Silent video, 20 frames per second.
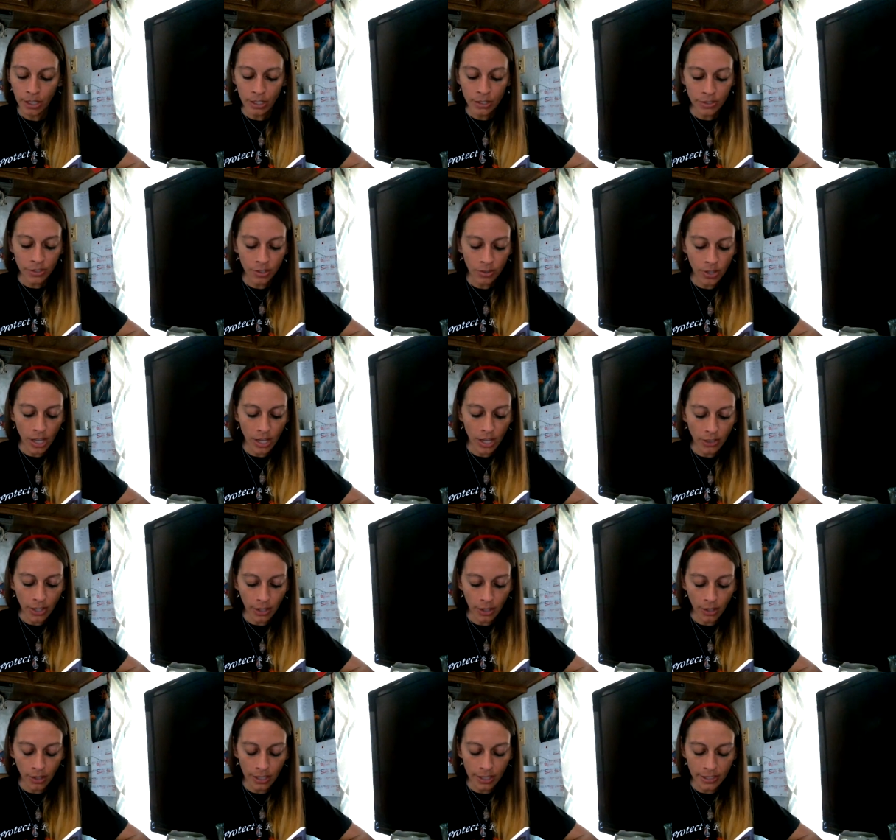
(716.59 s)
so that
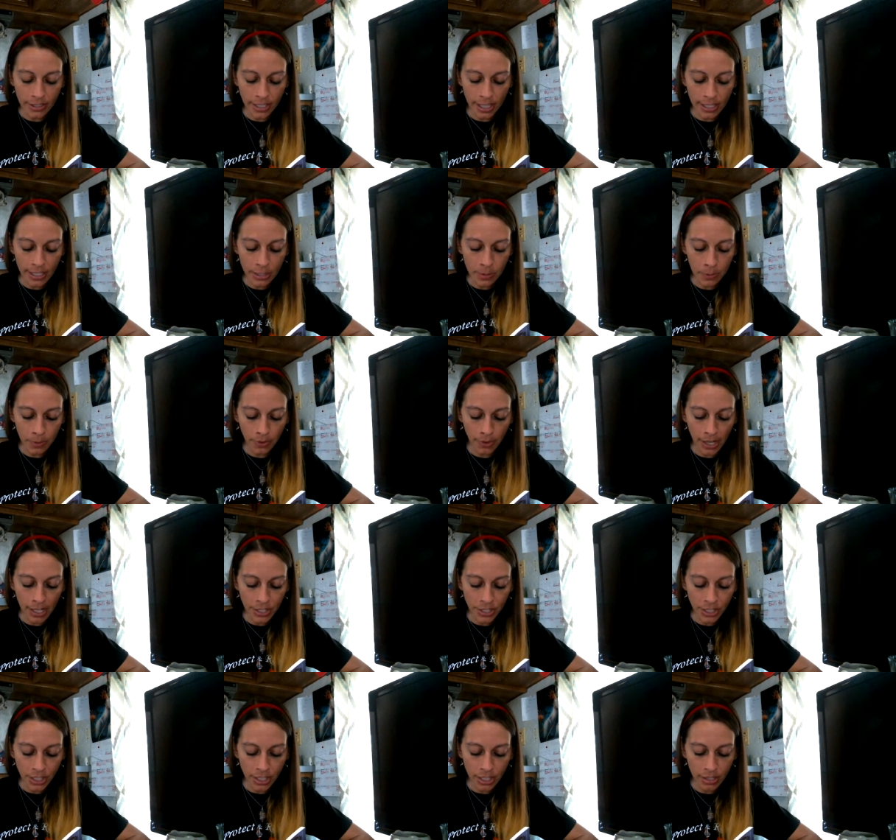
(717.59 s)
there is
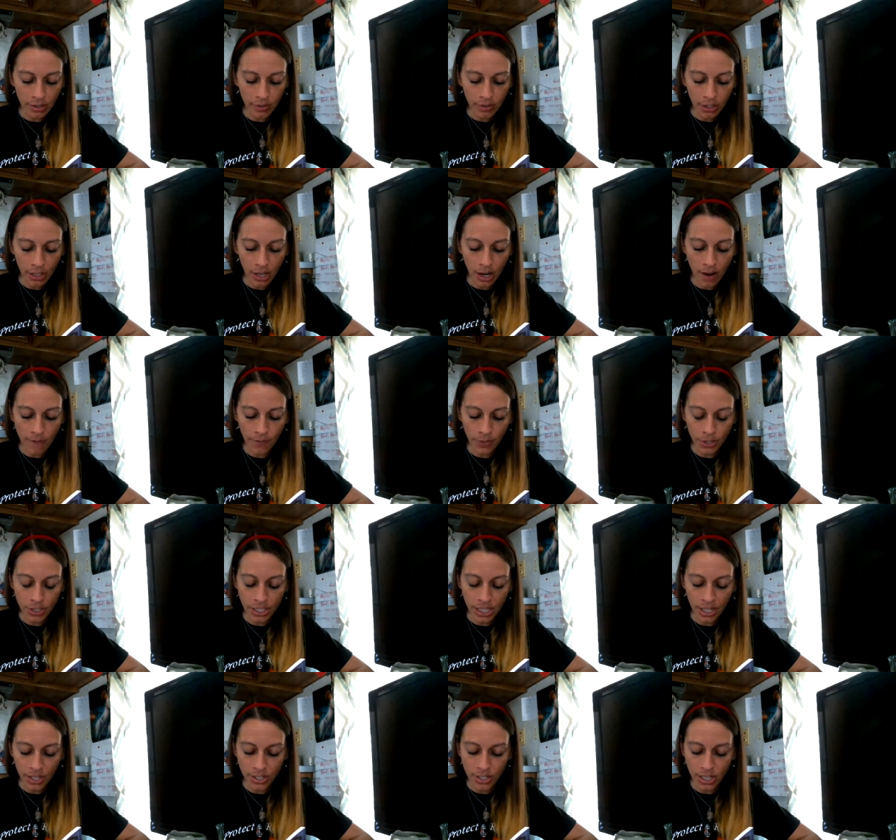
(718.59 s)
inspiration,
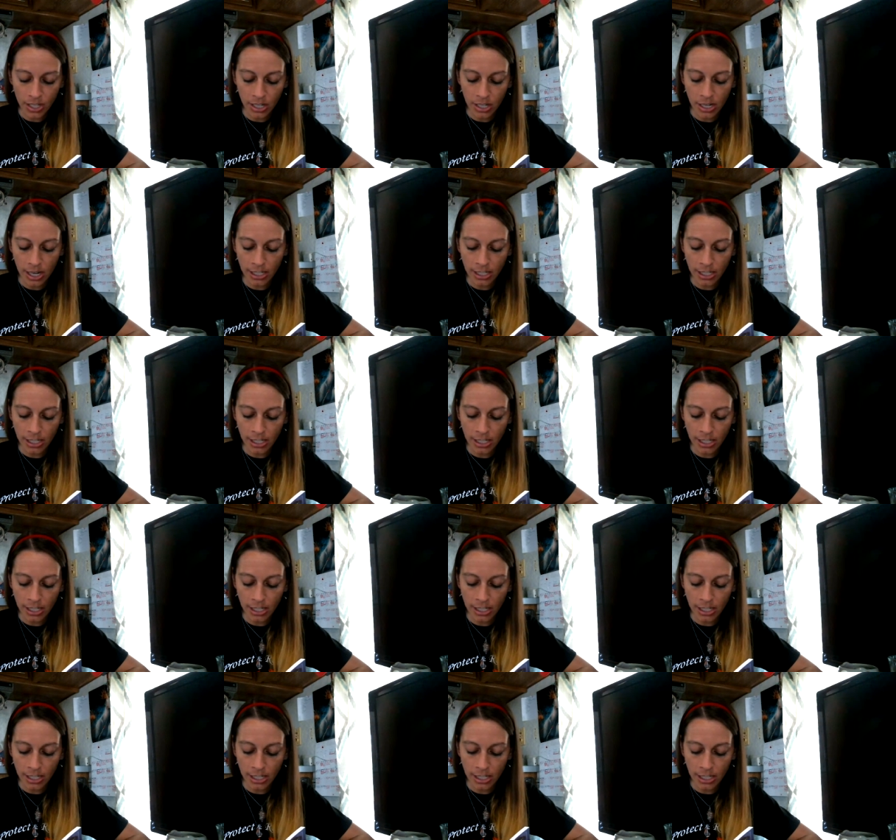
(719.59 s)
conversation, and